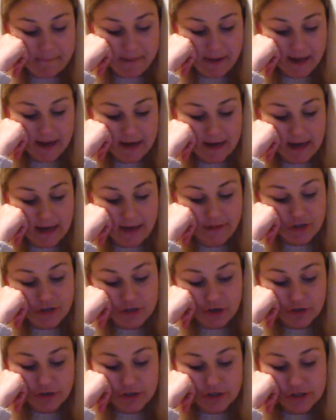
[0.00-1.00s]
back and the
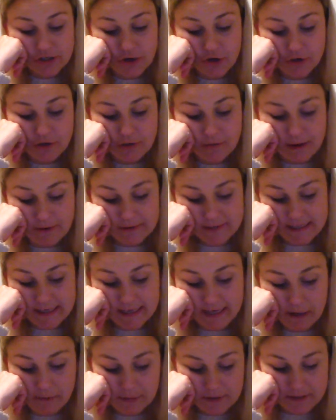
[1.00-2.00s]
doctors told him how
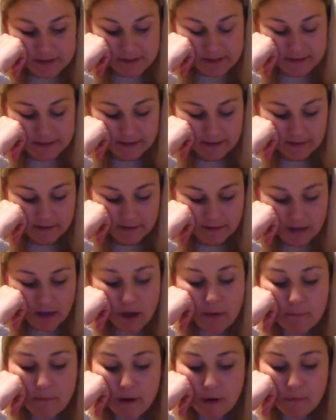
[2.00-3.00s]
sick I was.
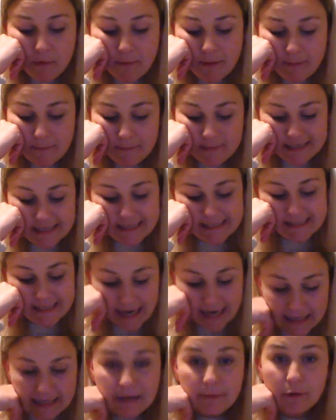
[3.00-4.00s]
Mum remembers
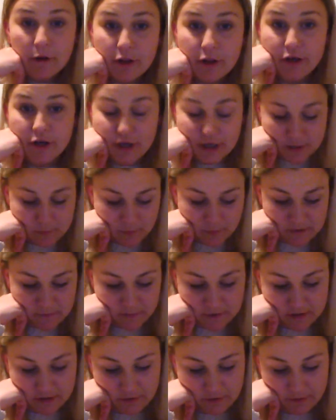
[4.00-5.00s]
exactly what the nurse
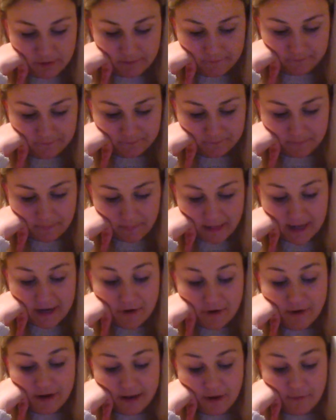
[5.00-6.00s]
whispered to her in
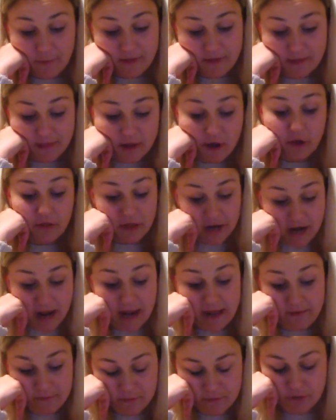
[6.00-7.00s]
her ear when the
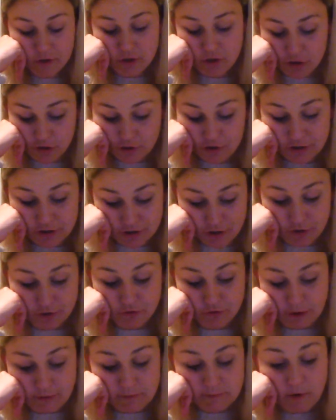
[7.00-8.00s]
night the doctor told
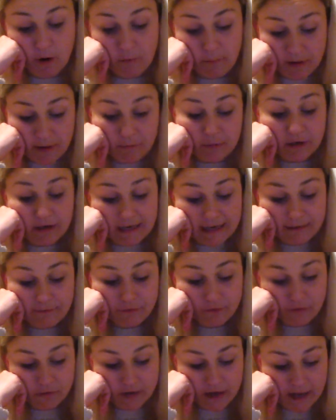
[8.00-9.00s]
her I probably wouldn't live
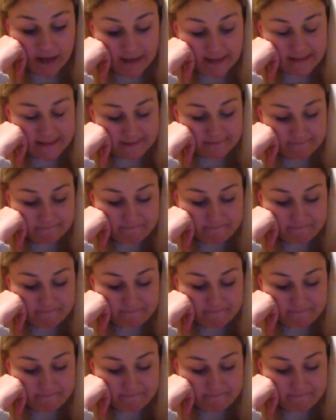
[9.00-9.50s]
through the night.